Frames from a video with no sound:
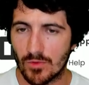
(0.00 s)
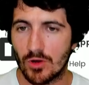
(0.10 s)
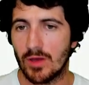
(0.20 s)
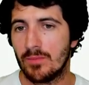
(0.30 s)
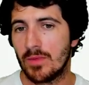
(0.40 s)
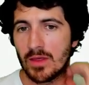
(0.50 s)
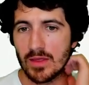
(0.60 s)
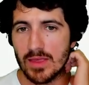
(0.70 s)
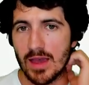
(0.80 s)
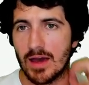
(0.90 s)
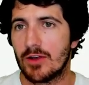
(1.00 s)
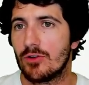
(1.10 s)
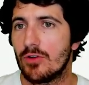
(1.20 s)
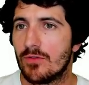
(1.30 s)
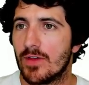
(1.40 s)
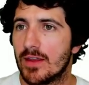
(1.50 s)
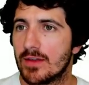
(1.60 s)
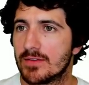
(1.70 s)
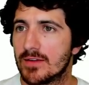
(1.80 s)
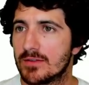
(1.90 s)
Okay, yeah, I don't know if that
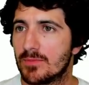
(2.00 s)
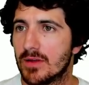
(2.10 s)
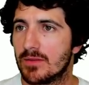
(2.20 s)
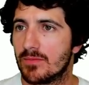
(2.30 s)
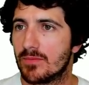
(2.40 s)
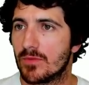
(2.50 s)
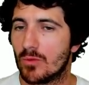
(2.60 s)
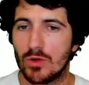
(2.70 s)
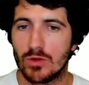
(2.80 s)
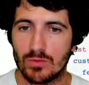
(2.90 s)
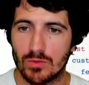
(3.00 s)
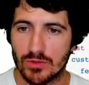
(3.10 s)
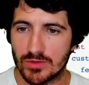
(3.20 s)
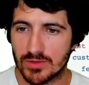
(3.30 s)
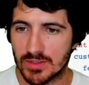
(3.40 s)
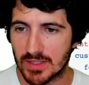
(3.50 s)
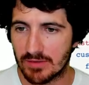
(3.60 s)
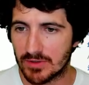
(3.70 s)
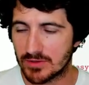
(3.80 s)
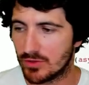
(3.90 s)
exists, but we'll use this
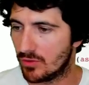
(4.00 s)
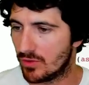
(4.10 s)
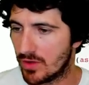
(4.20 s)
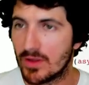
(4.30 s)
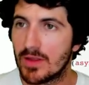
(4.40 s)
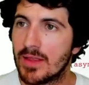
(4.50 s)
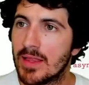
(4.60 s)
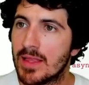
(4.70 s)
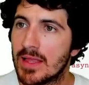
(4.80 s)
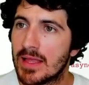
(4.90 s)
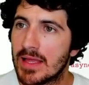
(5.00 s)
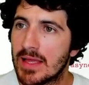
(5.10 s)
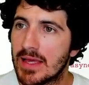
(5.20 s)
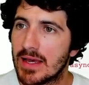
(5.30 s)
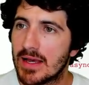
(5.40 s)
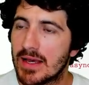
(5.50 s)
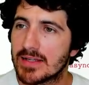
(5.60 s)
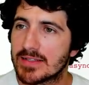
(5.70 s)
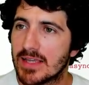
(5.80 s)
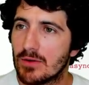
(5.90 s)
library. So
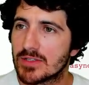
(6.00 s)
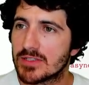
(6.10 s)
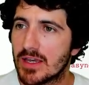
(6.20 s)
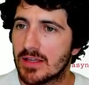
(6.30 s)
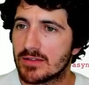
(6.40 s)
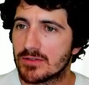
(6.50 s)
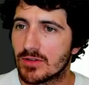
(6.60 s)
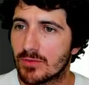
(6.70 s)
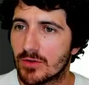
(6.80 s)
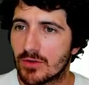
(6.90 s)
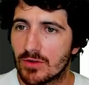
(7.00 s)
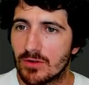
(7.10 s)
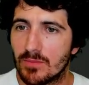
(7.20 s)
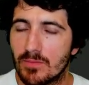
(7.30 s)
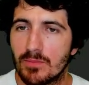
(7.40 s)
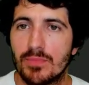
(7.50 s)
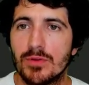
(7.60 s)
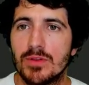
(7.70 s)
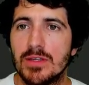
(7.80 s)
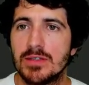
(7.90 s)
as I was saying, so I'm gonna
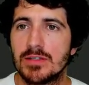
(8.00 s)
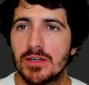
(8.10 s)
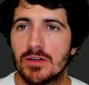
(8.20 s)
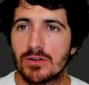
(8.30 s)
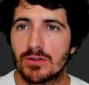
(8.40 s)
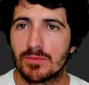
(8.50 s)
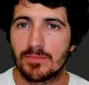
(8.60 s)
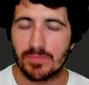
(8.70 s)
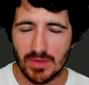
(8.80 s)
put this here